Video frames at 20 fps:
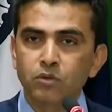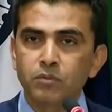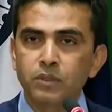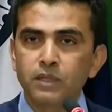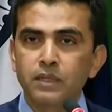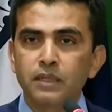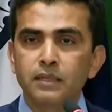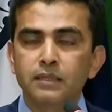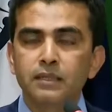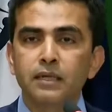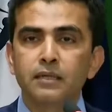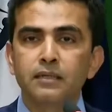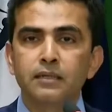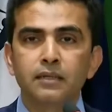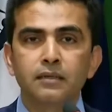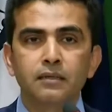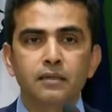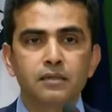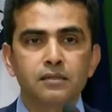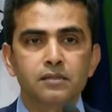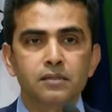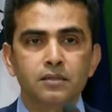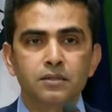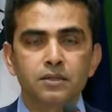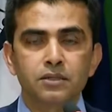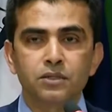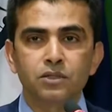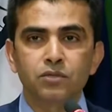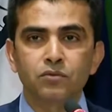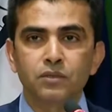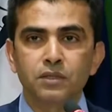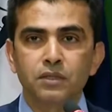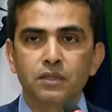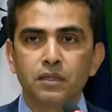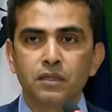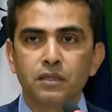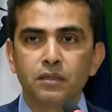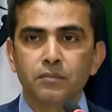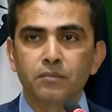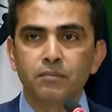will be that in consultation
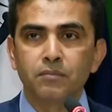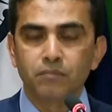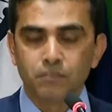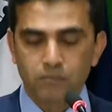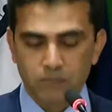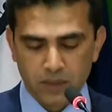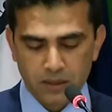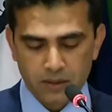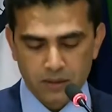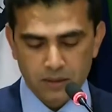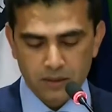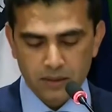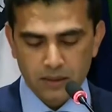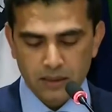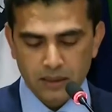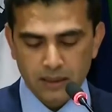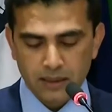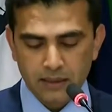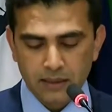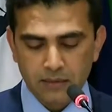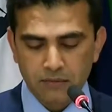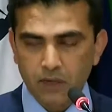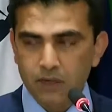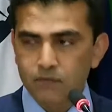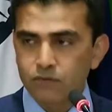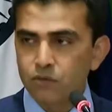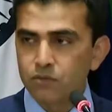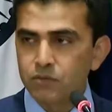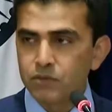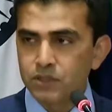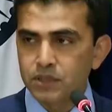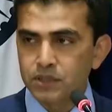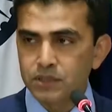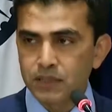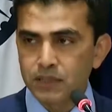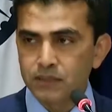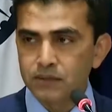with the mother and the wife of Mr.